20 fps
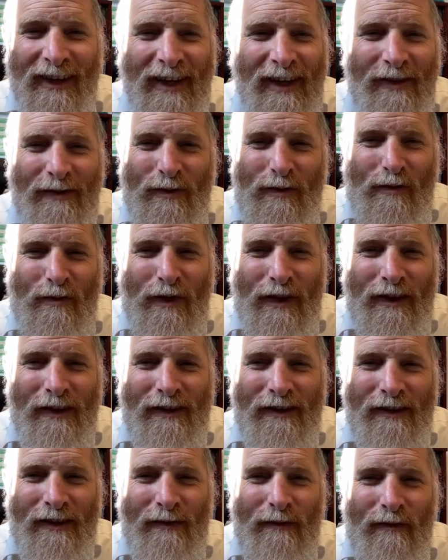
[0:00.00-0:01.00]
Every
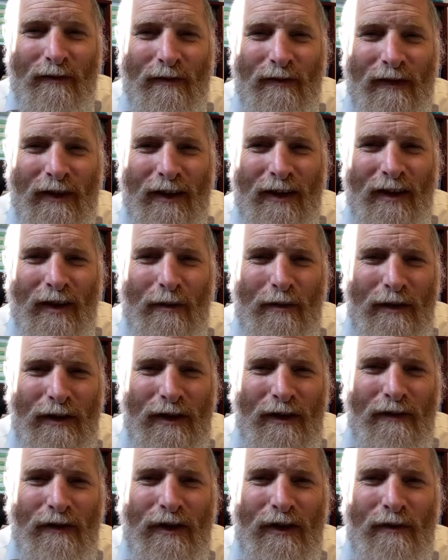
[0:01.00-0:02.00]
maze, that means
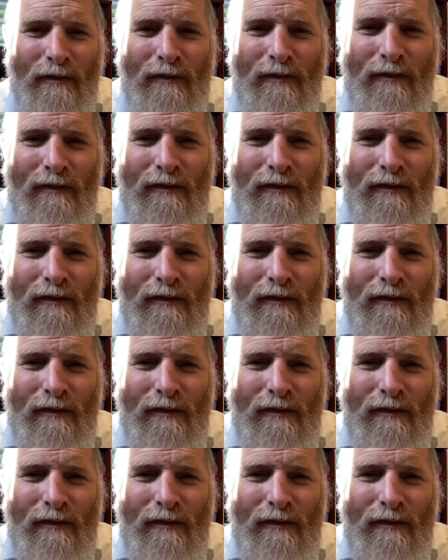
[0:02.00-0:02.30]
every